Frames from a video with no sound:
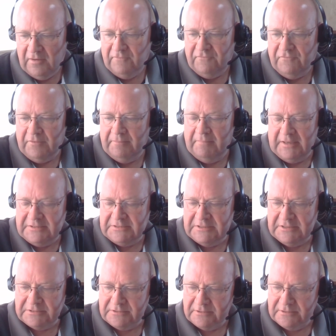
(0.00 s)
from my
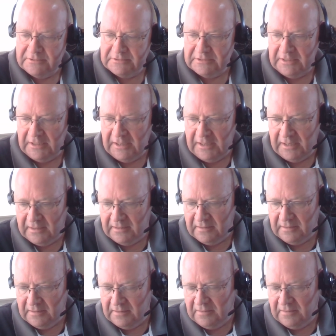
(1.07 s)
sisters and